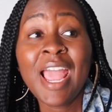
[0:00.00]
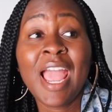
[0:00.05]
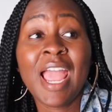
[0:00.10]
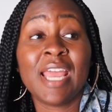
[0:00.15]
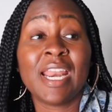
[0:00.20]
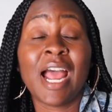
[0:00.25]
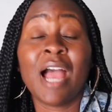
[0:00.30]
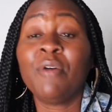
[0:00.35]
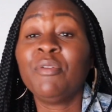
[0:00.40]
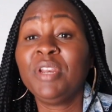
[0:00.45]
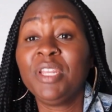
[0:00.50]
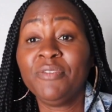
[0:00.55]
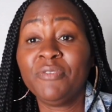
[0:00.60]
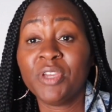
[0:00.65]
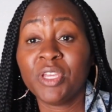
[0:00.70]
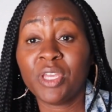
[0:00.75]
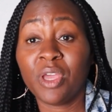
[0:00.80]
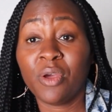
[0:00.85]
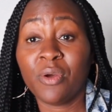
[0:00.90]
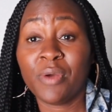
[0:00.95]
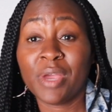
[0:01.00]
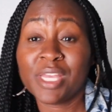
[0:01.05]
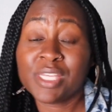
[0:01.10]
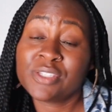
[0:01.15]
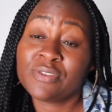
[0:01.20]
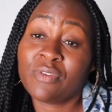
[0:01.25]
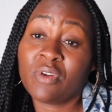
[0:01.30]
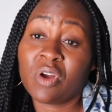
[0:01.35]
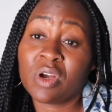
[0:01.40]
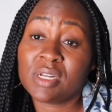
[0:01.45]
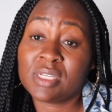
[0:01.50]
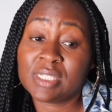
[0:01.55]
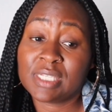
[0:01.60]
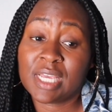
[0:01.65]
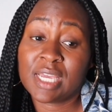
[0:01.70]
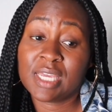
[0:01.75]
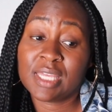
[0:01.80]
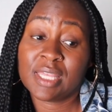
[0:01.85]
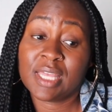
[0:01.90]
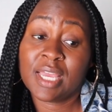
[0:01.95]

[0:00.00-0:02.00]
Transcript: and I would even go as far to say